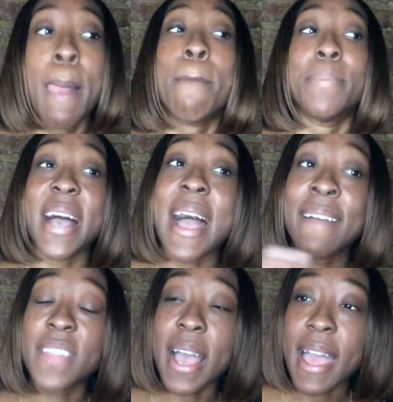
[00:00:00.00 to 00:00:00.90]
But
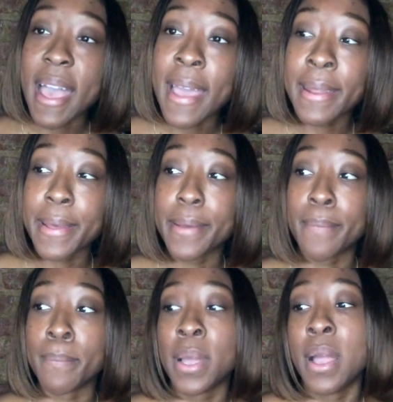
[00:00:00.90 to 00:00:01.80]
after I had
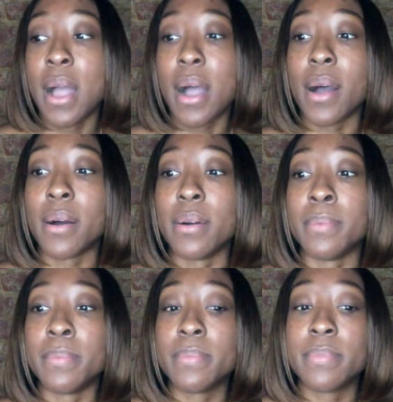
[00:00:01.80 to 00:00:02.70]
him,
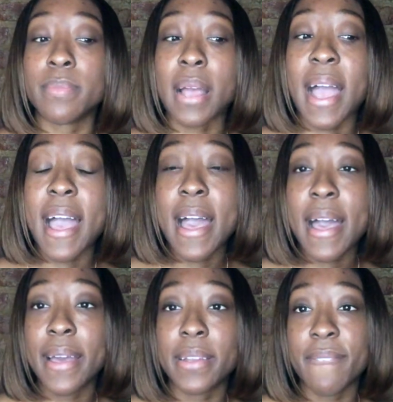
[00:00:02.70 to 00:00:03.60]
I
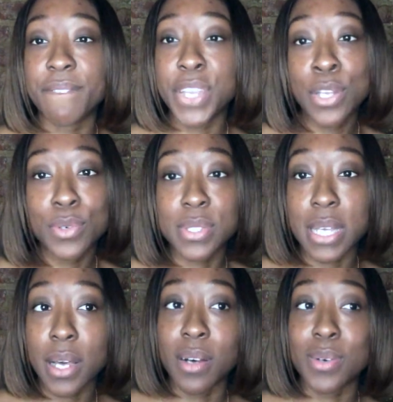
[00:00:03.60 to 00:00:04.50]
had fetal
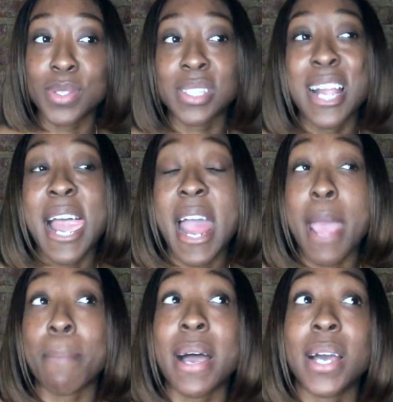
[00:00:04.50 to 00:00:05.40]
cells,
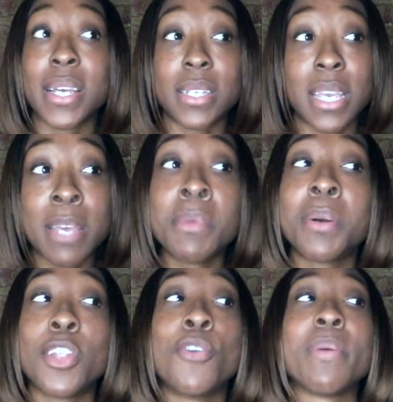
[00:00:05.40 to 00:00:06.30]
and my
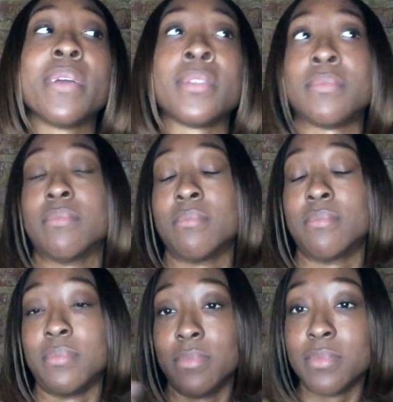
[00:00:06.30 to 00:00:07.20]
hemoglobin
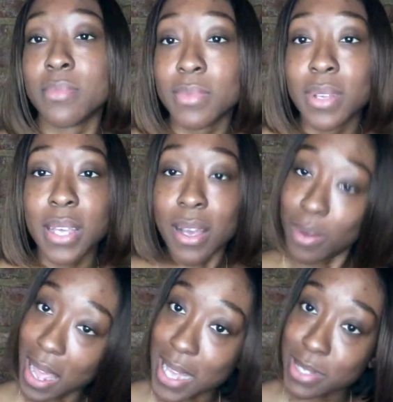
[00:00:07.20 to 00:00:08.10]

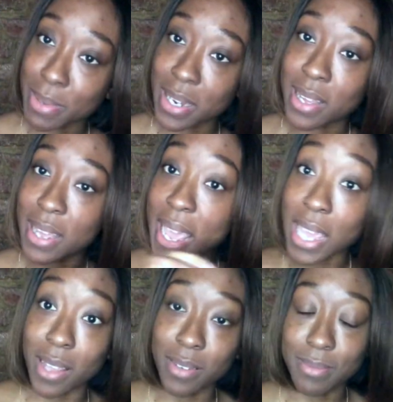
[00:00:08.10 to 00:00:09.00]
has been a
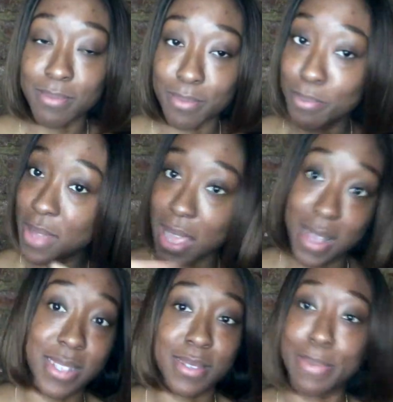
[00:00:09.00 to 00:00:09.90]
8
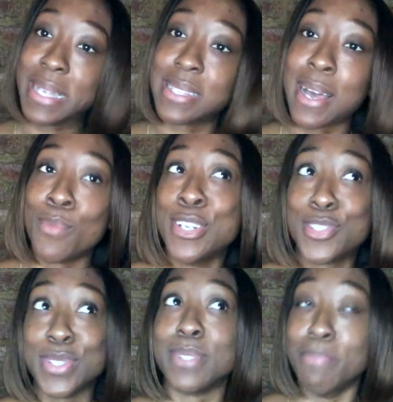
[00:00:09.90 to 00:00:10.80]
as the baseline, which
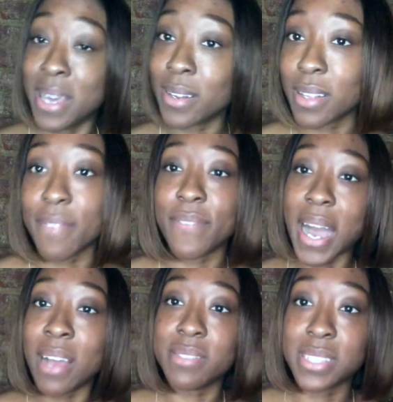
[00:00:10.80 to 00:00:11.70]
was better than
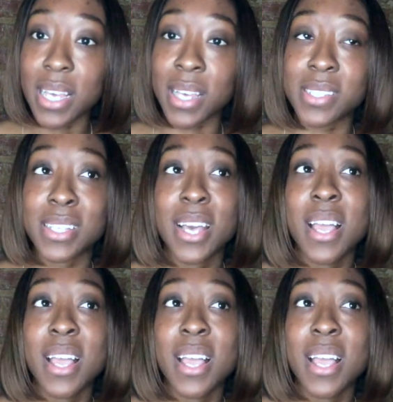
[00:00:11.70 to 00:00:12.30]
5, 6.